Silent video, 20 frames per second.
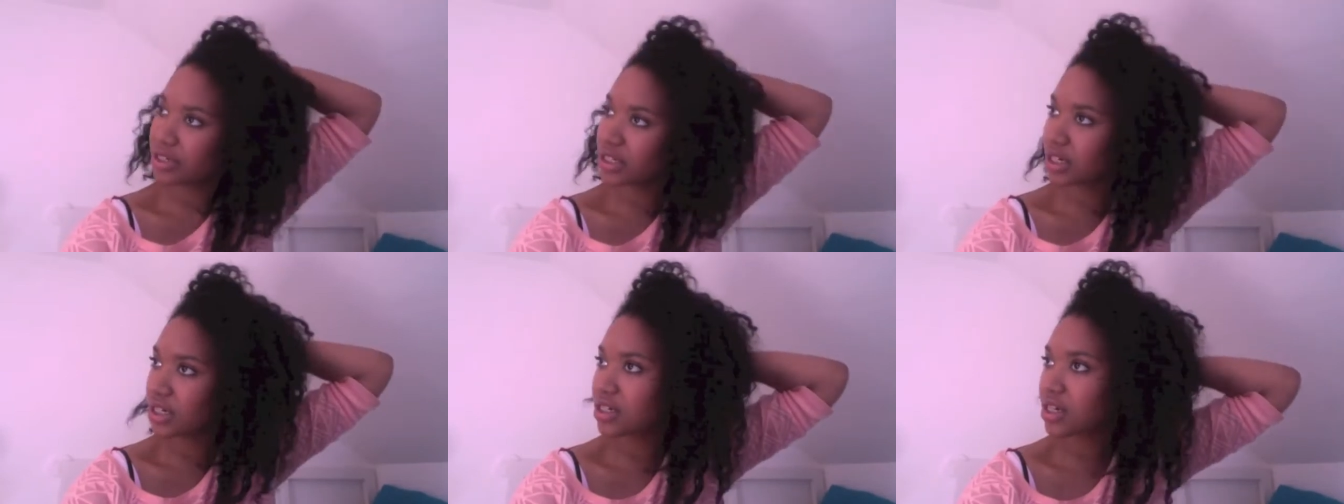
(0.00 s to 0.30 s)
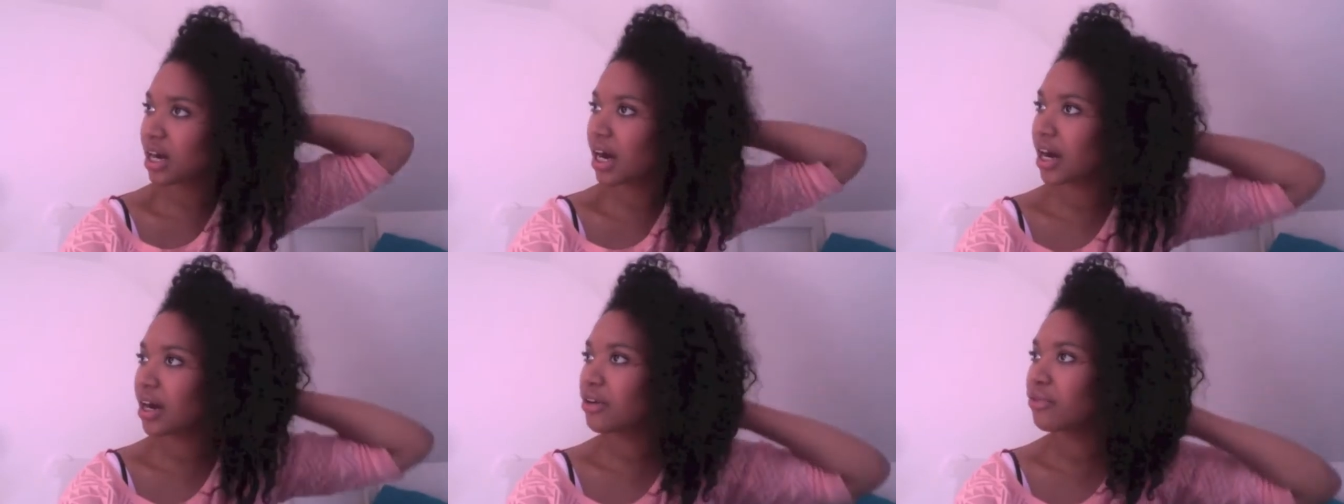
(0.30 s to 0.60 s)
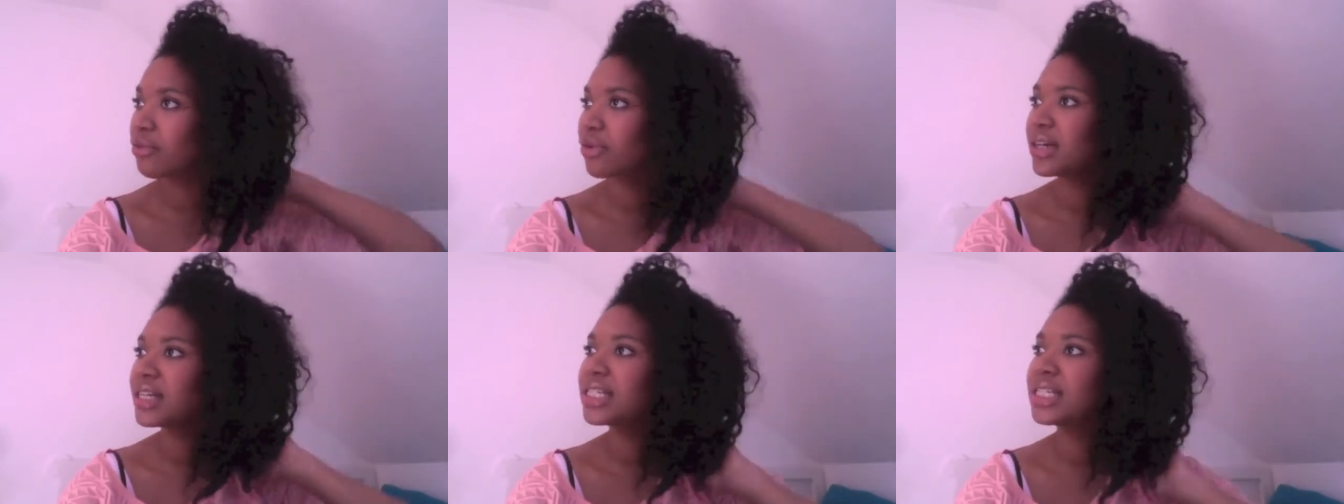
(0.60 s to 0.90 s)
because I kind
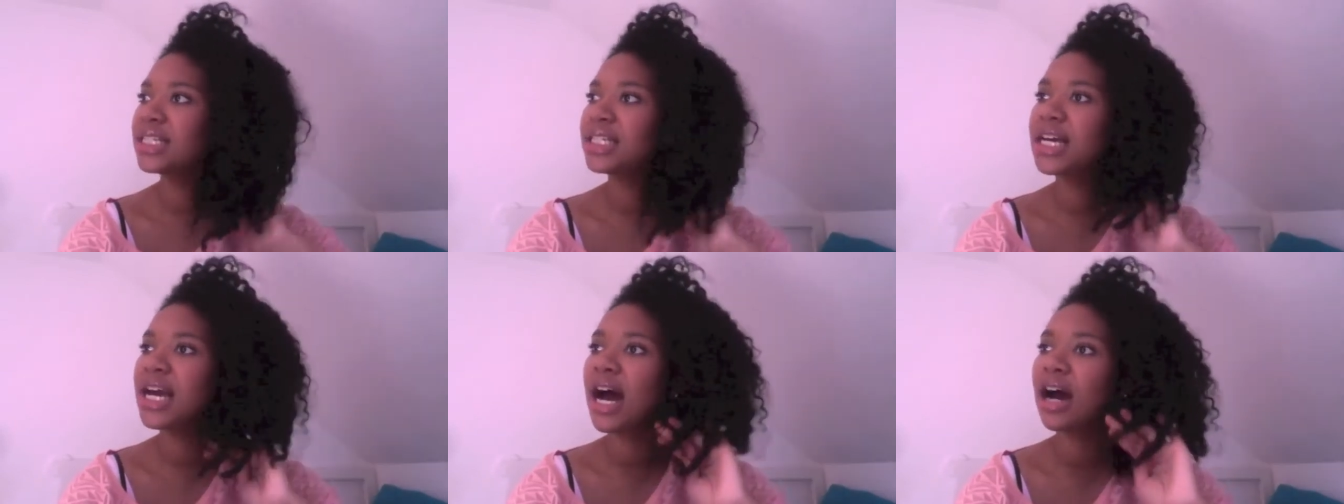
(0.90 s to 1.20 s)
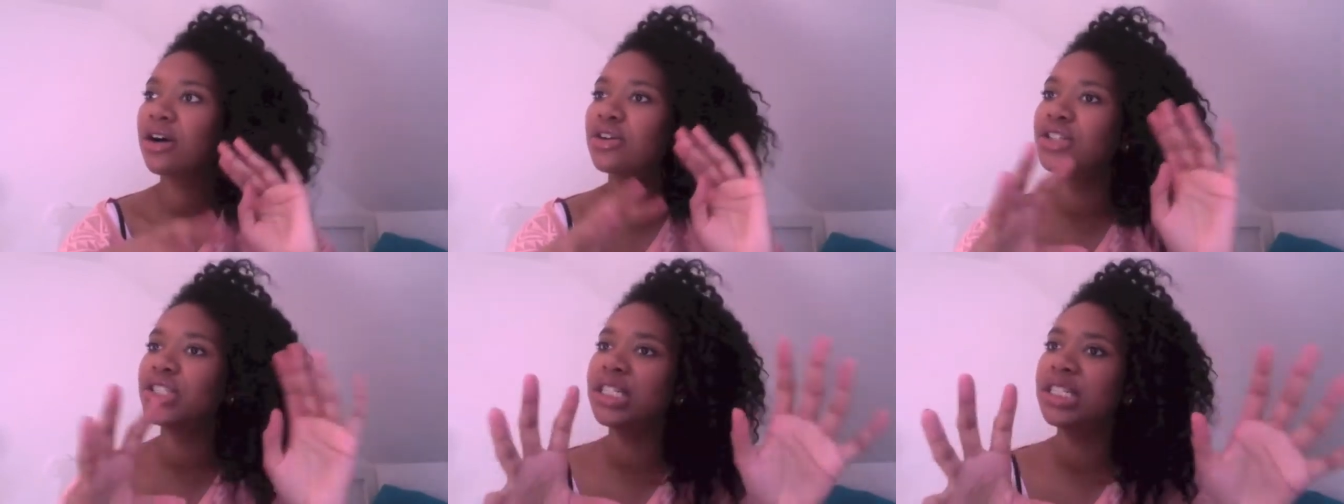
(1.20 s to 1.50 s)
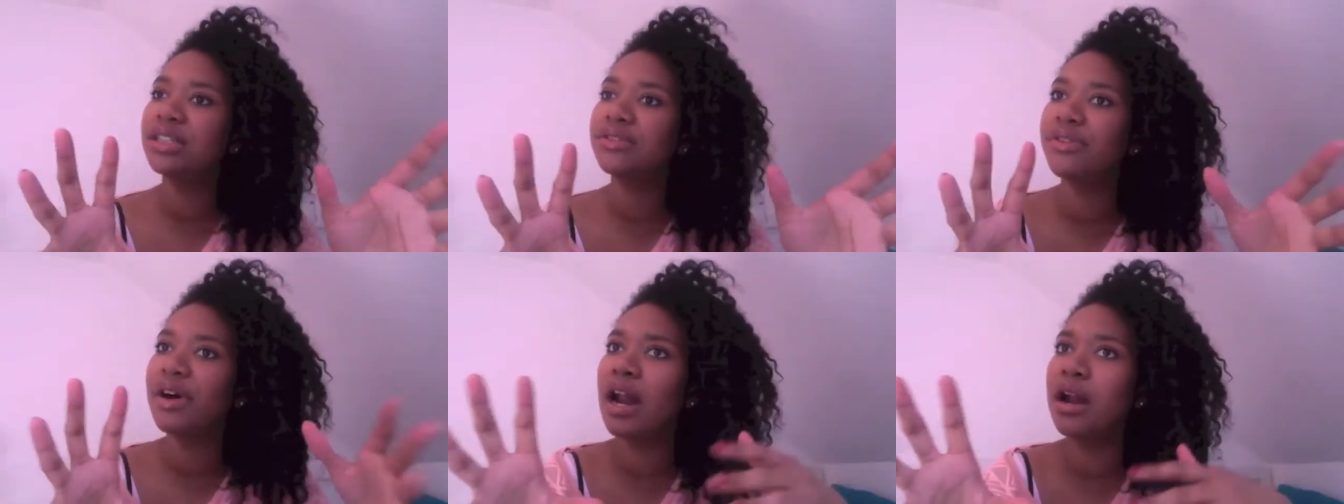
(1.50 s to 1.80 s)
of want to see how she
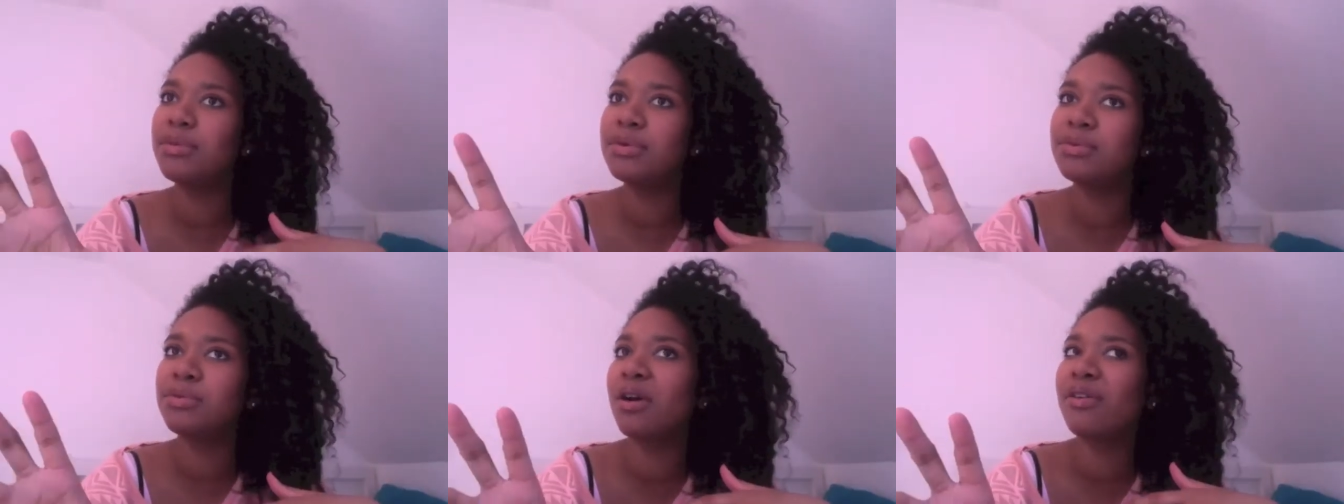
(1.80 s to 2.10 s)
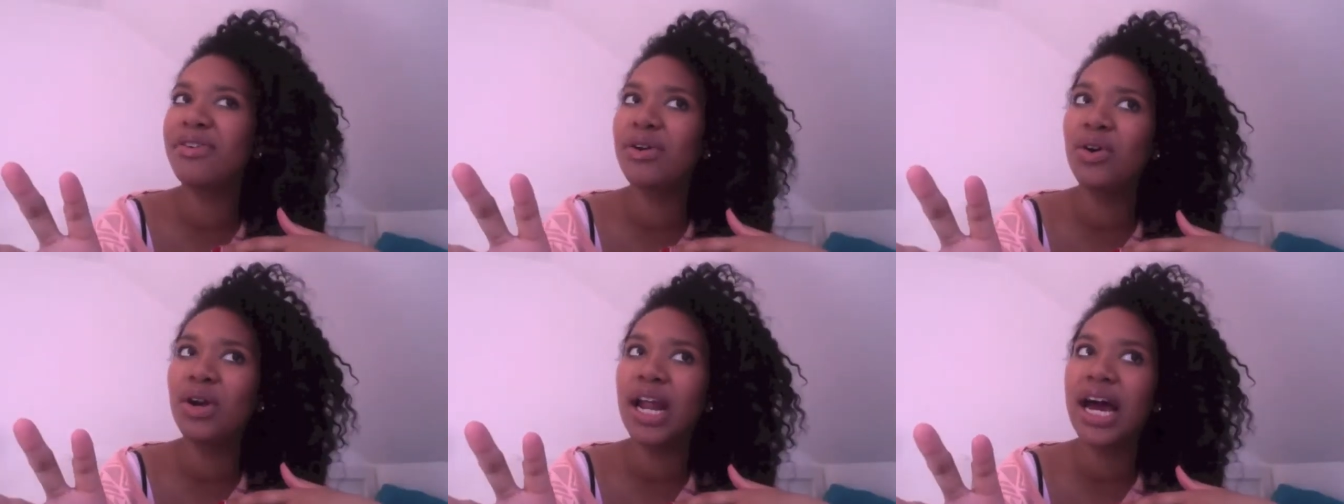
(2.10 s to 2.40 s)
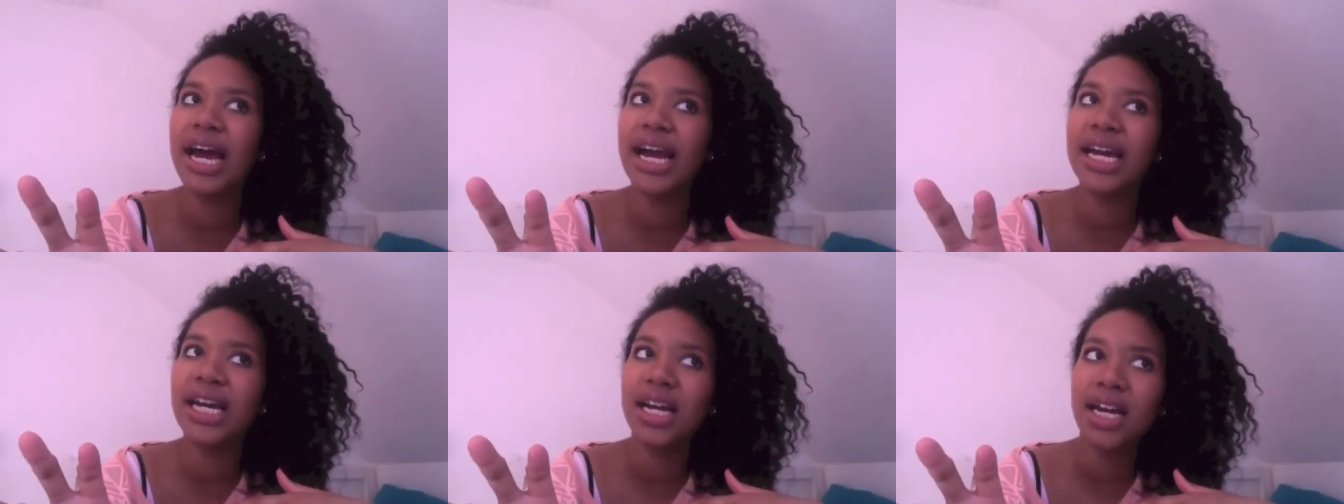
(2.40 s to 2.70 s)
develops more. I feel
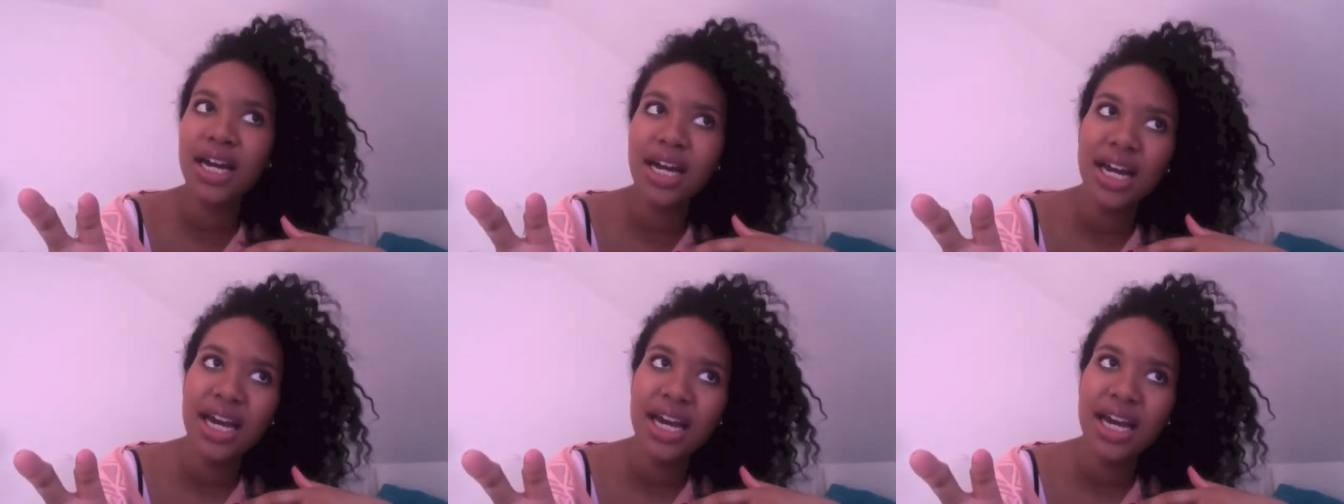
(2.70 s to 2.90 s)
like